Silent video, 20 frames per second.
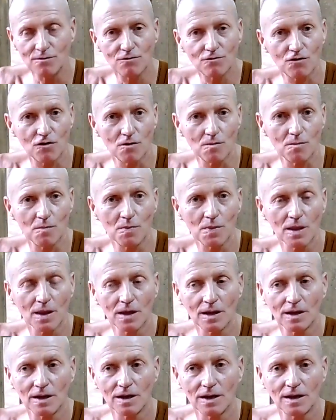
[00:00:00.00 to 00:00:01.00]
all that
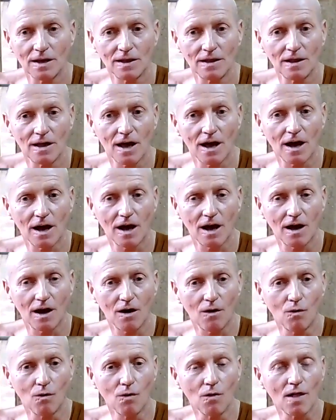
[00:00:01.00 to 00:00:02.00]

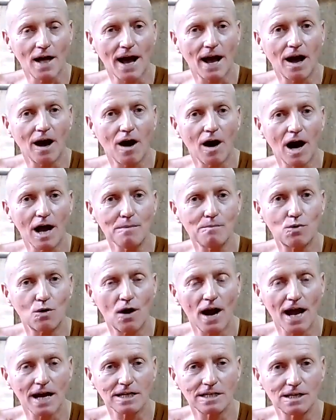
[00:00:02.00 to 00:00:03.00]
hyperactivity or even
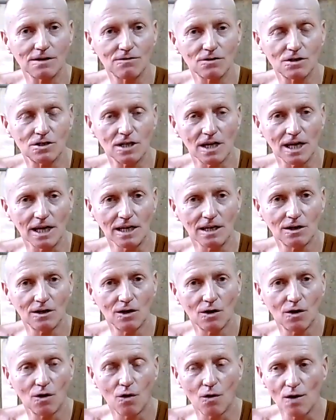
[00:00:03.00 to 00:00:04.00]
activity at
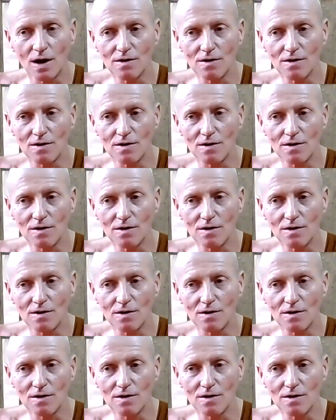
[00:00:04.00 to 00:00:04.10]
all